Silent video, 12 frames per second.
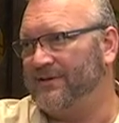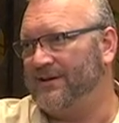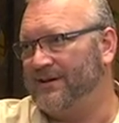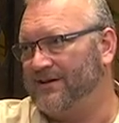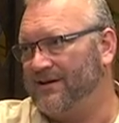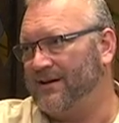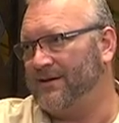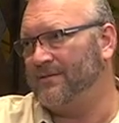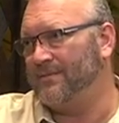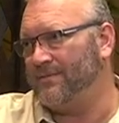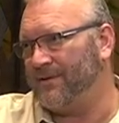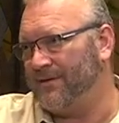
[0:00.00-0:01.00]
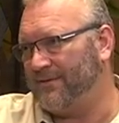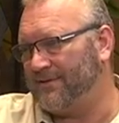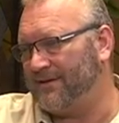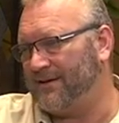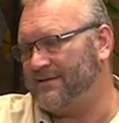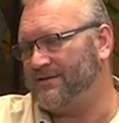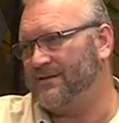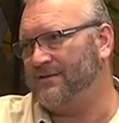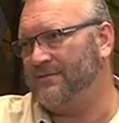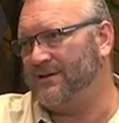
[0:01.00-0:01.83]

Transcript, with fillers: They need alignment with private sector.